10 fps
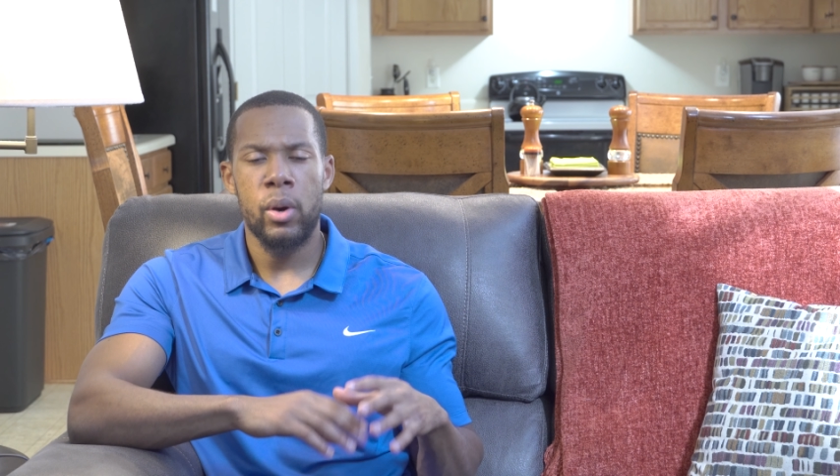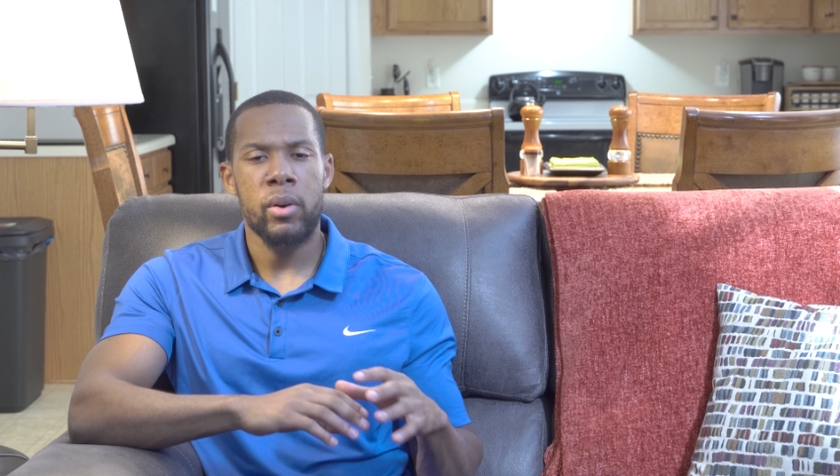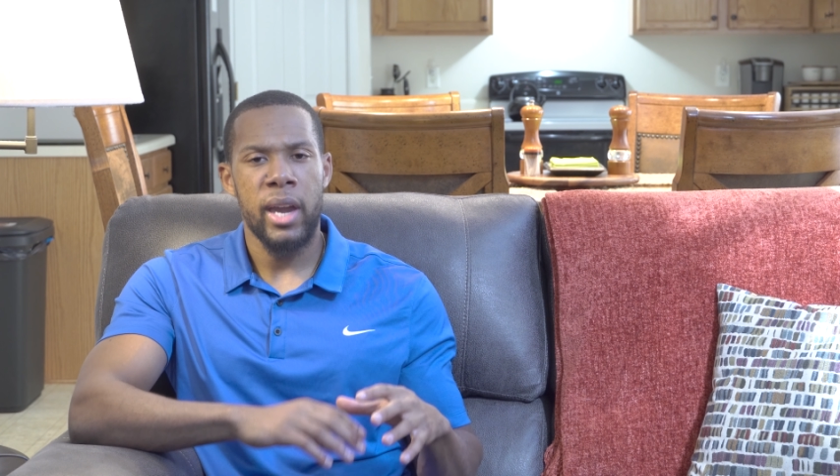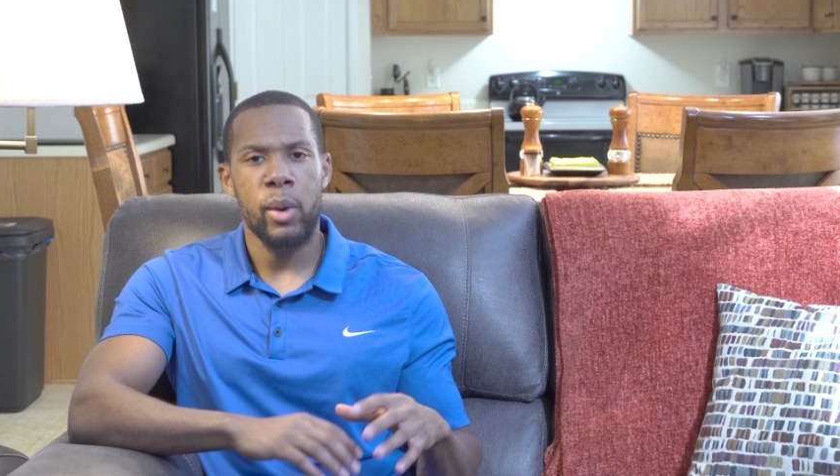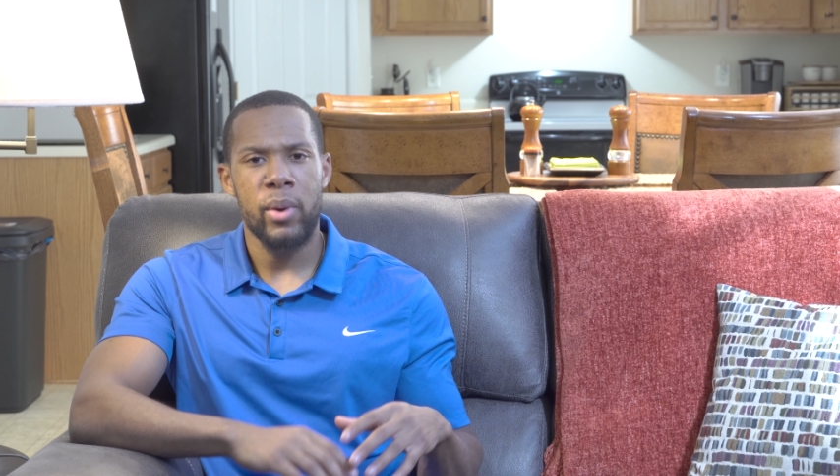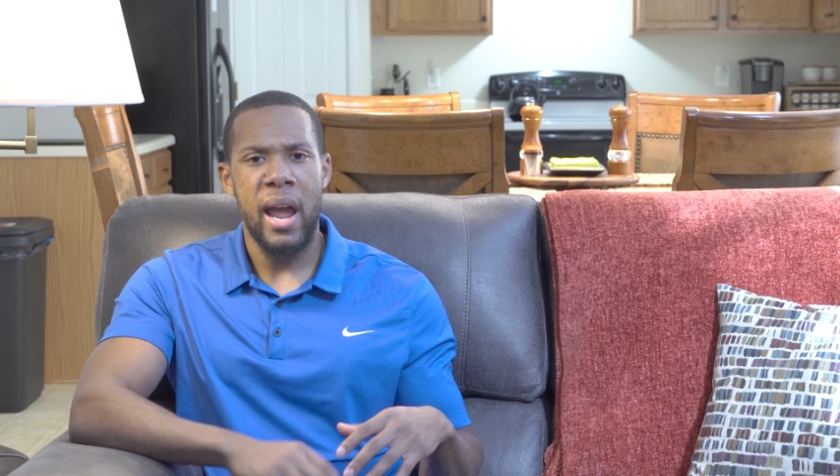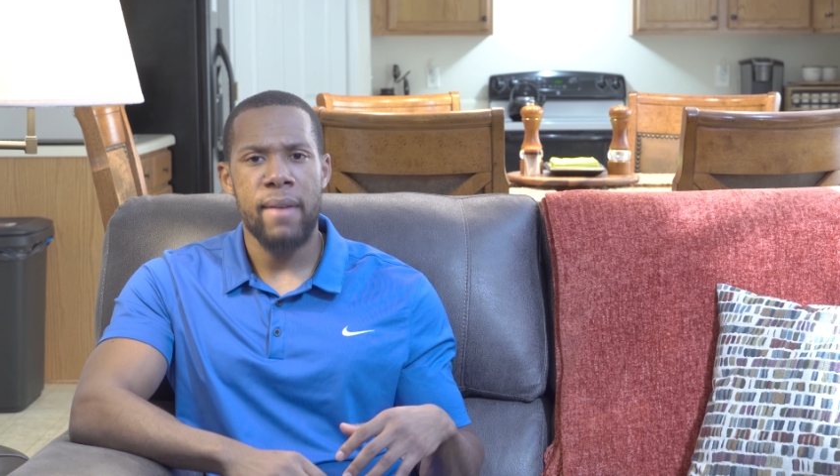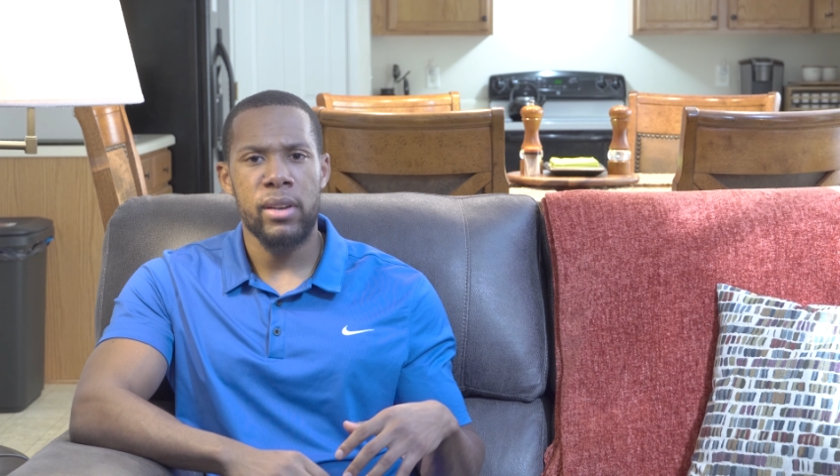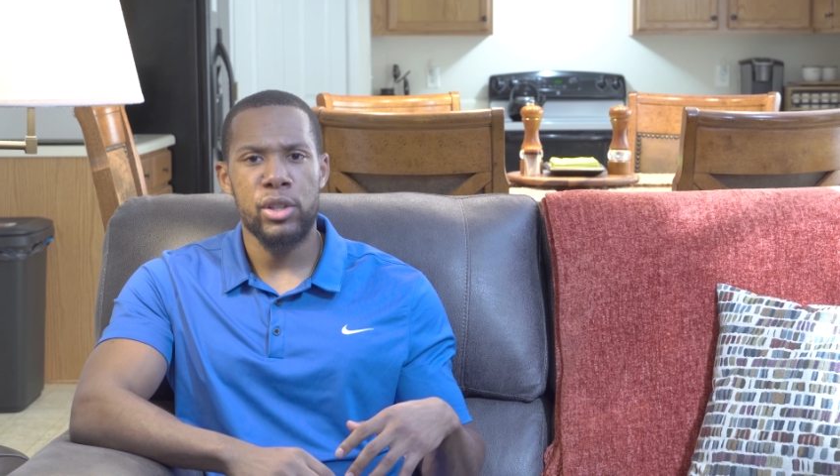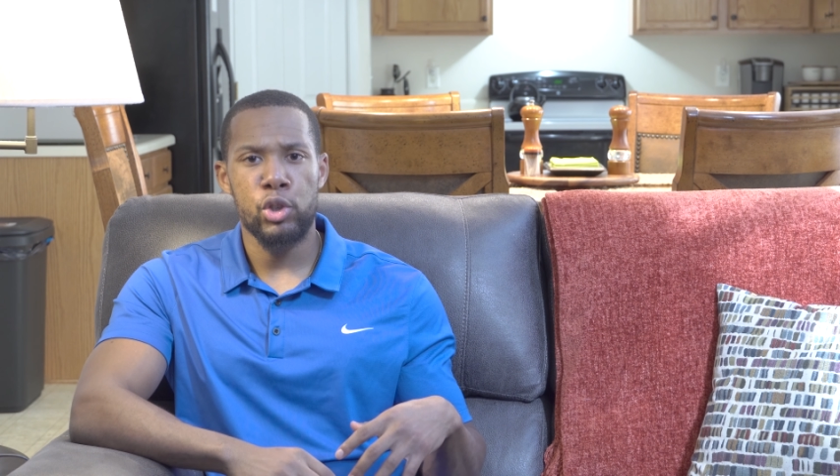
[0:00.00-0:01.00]
okay, we're
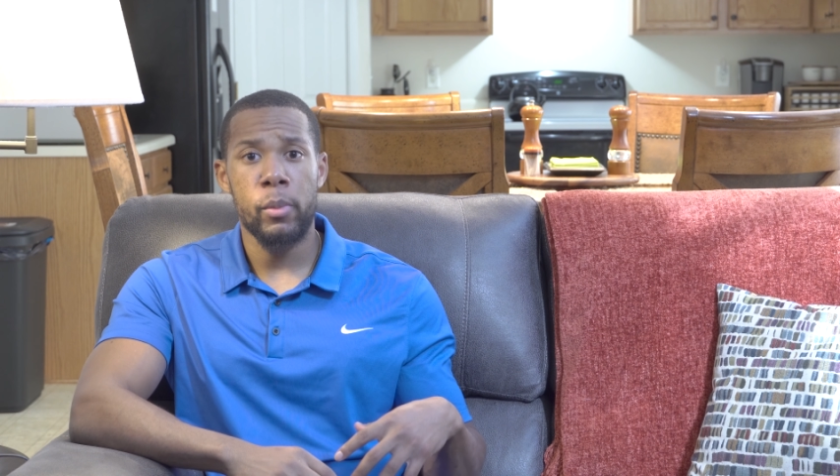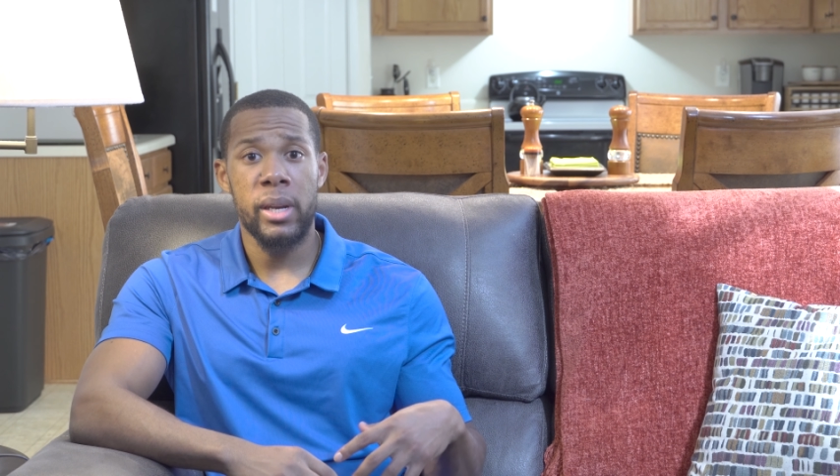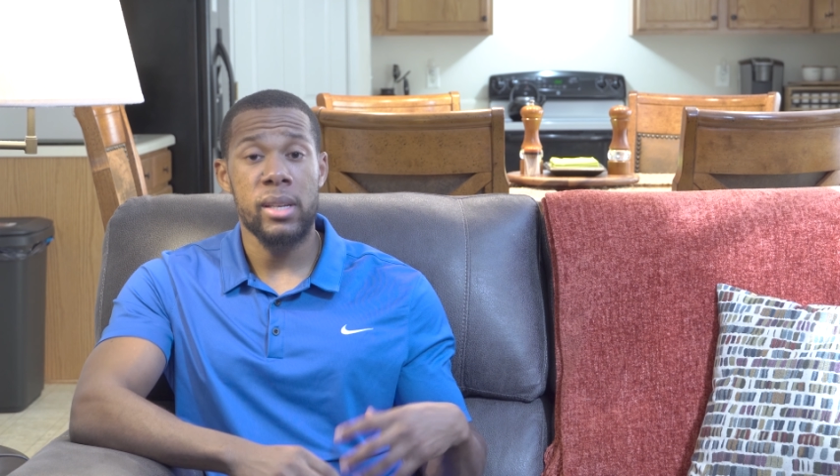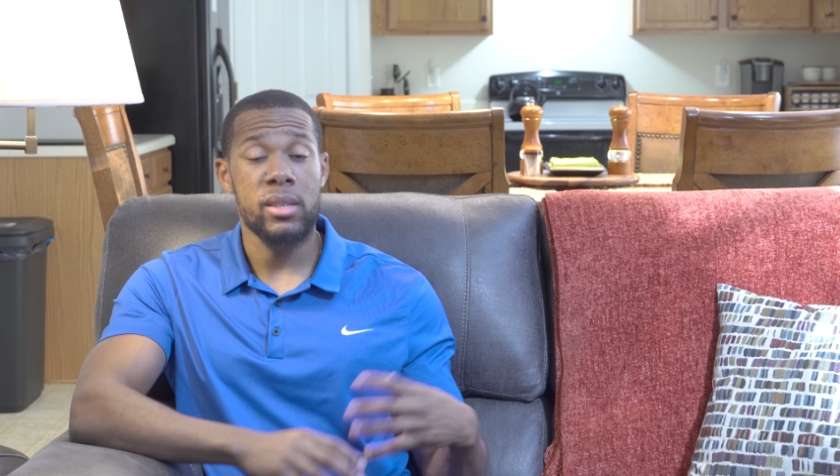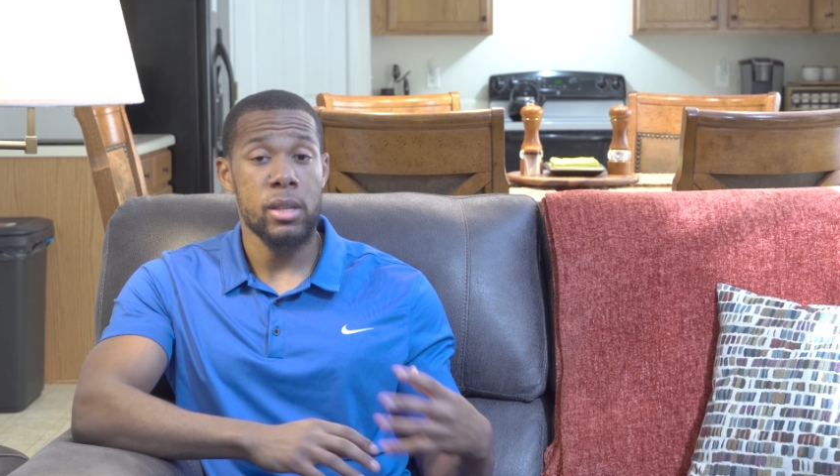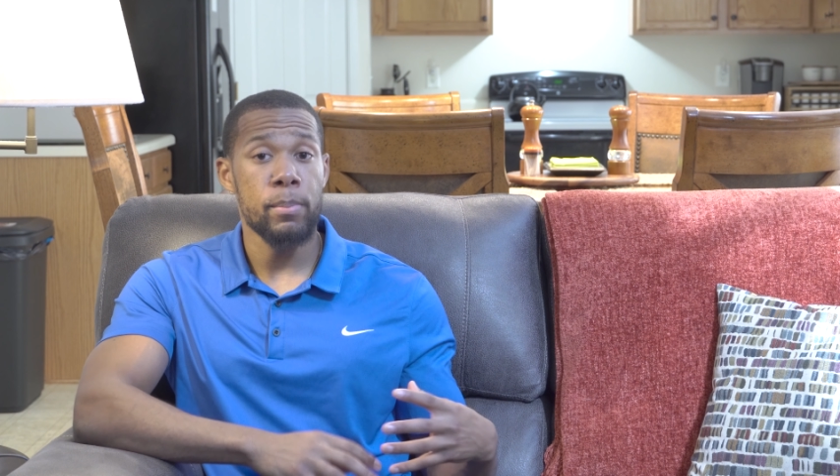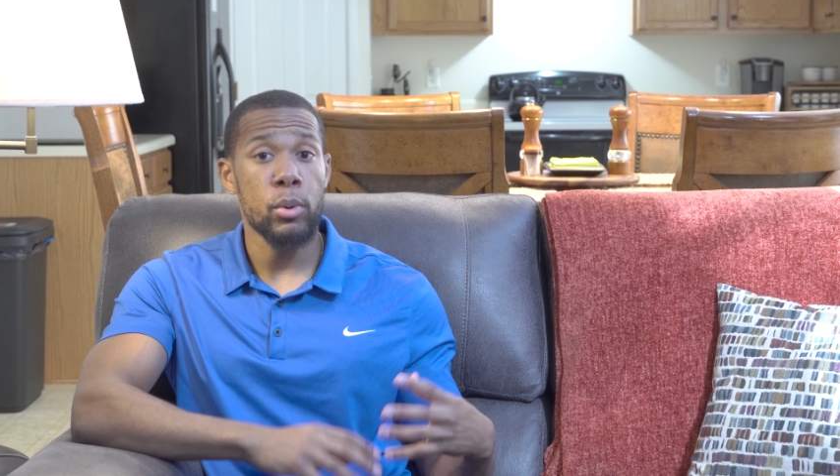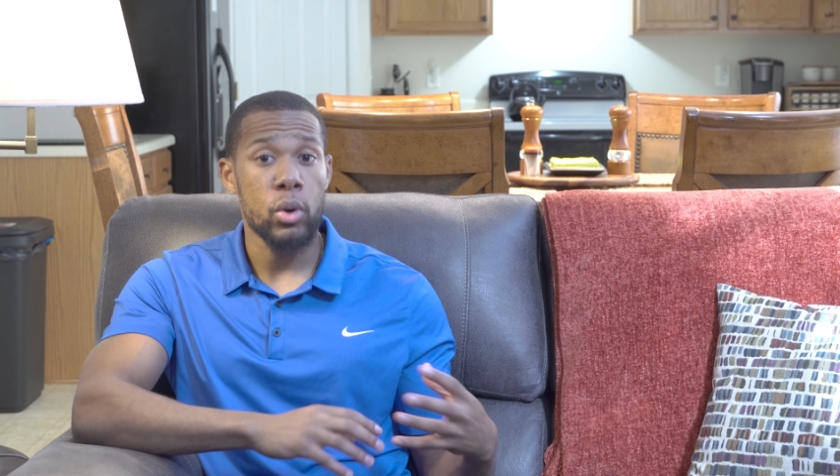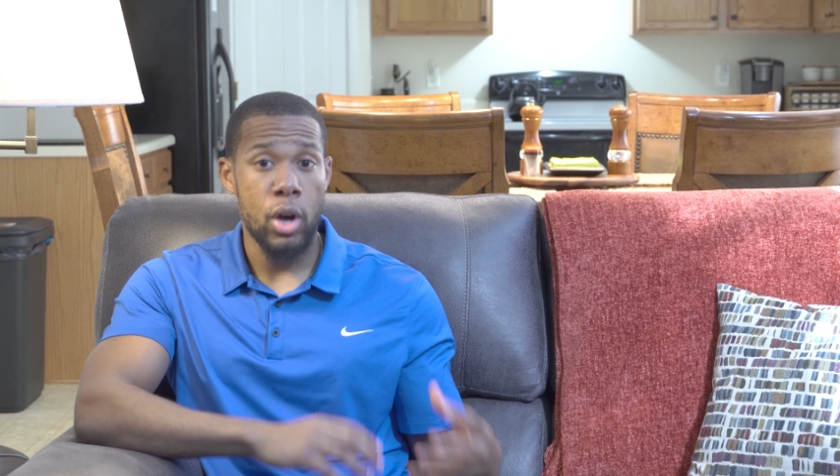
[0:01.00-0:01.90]
having too many simple